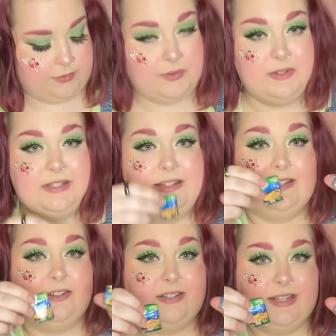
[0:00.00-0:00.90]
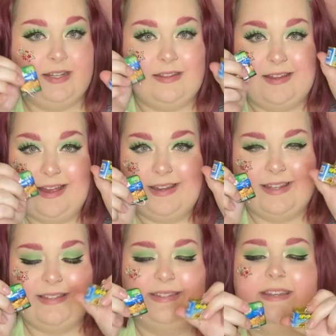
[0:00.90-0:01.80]
So it's literally that
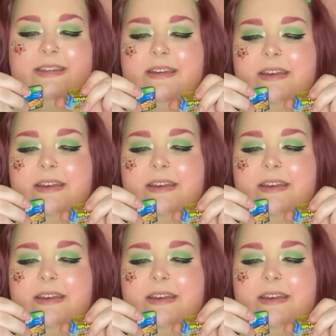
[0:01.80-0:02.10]
easy.